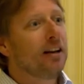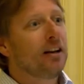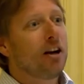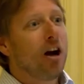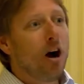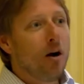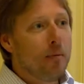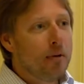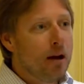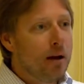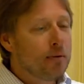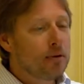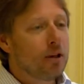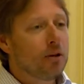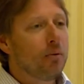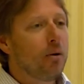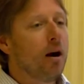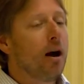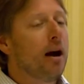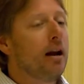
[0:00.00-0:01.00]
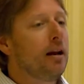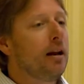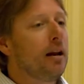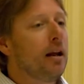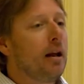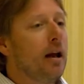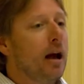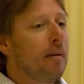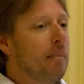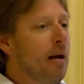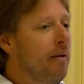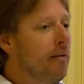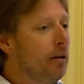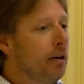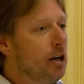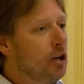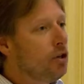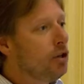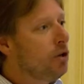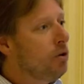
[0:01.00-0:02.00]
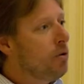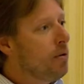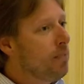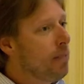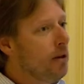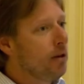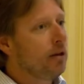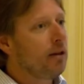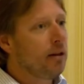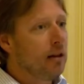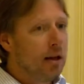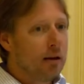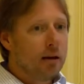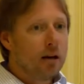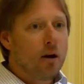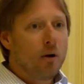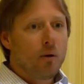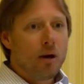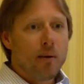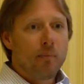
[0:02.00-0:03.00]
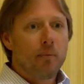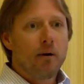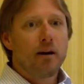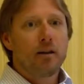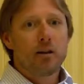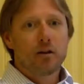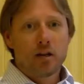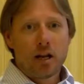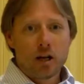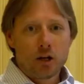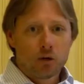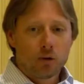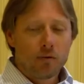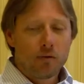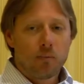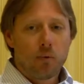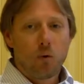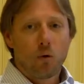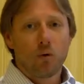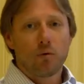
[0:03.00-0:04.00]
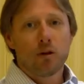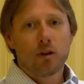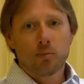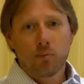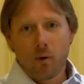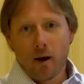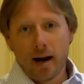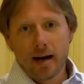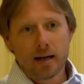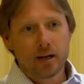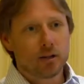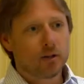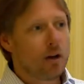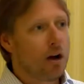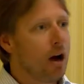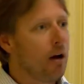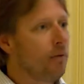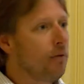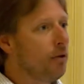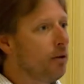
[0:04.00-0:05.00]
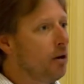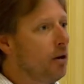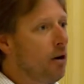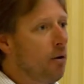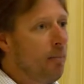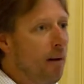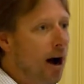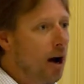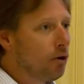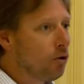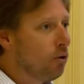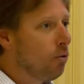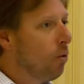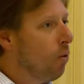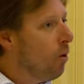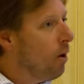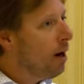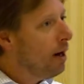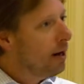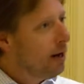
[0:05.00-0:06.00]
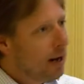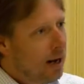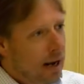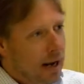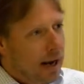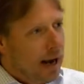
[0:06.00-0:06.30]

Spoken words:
Call me up and say, Ryan, I'm having an issue implementing this in-stream report and this planning stuff, or module 1,